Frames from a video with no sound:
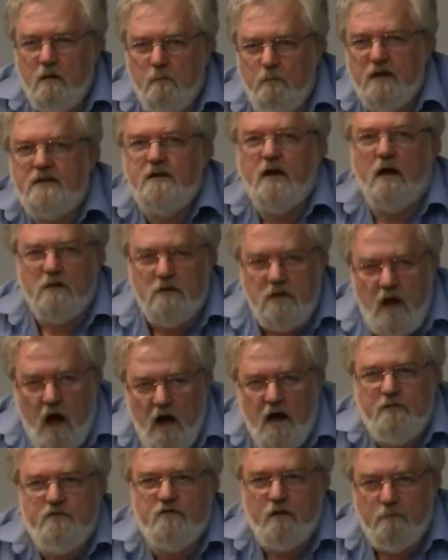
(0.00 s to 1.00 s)
but their
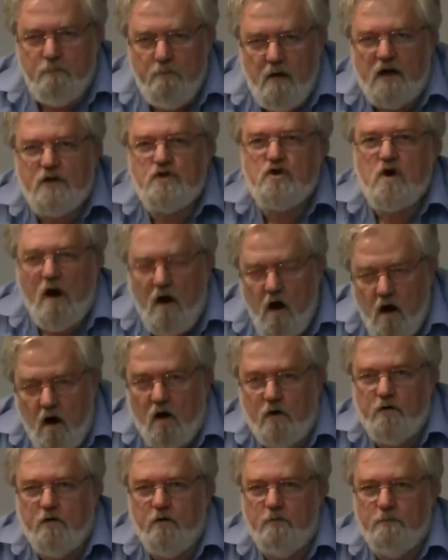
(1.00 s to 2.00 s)
lives are much
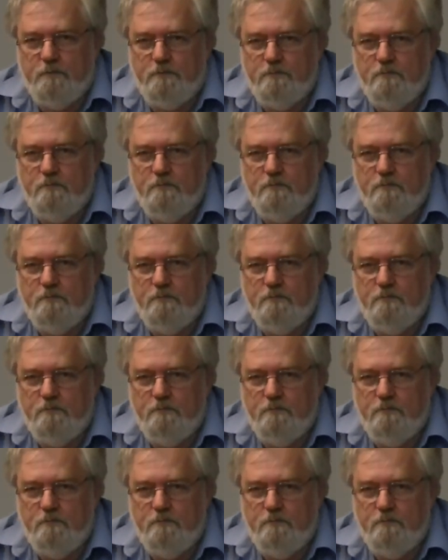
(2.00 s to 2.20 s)
harder.